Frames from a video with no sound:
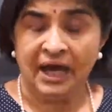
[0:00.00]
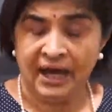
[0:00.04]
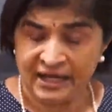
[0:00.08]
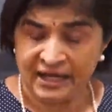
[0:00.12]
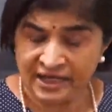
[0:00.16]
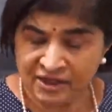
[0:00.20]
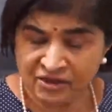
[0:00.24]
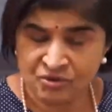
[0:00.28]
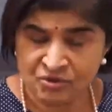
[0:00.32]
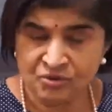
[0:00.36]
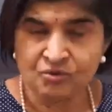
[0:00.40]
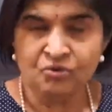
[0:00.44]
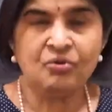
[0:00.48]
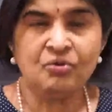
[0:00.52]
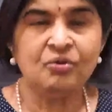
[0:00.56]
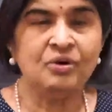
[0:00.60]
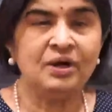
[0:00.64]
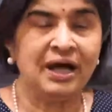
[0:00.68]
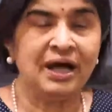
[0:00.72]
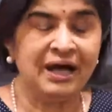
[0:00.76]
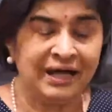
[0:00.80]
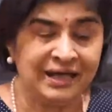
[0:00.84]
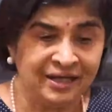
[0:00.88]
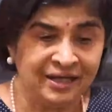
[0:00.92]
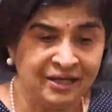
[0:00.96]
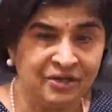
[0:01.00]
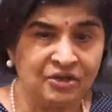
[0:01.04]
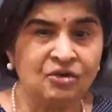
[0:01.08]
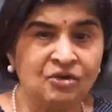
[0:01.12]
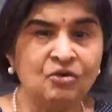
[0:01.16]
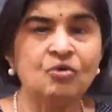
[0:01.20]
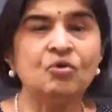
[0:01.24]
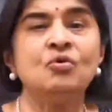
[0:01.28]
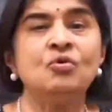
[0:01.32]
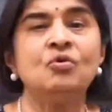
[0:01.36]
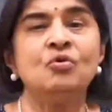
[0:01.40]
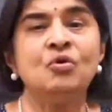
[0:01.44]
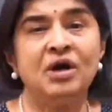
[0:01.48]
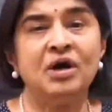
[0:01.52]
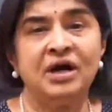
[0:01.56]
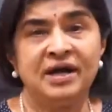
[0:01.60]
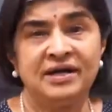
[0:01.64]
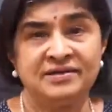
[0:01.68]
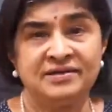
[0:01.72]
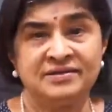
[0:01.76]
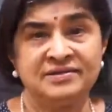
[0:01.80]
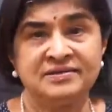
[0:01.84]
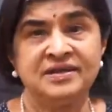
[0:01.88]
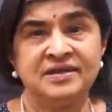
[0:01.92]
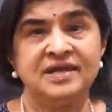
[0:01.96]
I know, I know
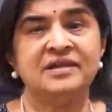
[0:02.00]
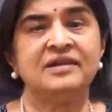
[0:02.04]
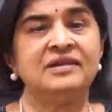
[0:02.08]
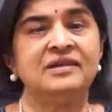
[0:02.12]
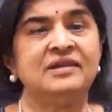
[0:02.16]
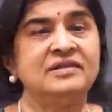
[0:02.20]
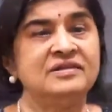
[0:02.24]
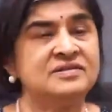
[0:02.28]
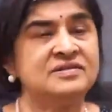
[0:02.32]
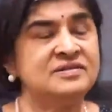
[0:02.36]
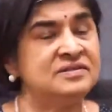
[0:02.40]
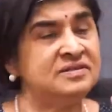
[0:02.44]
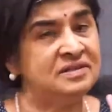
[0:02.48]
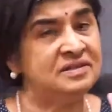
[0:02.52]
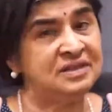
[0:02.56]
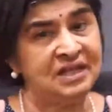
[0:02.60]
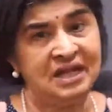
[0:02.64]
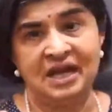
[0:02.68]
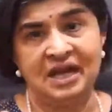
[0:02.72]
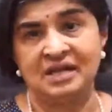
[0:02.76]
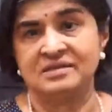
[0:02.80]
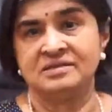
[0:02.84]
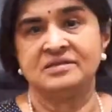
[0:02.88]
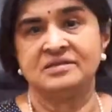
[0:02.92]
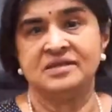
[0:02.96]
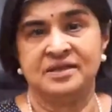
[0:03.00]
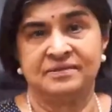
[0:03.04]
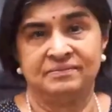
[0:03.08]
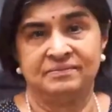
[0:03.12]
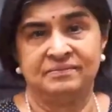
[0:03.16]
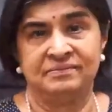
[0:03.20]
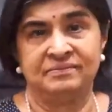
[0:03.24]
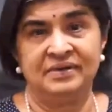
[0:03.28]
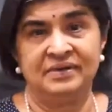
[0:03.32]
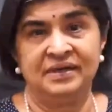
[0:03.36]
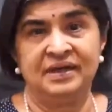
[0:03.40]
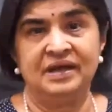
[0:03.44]
I said this the last time.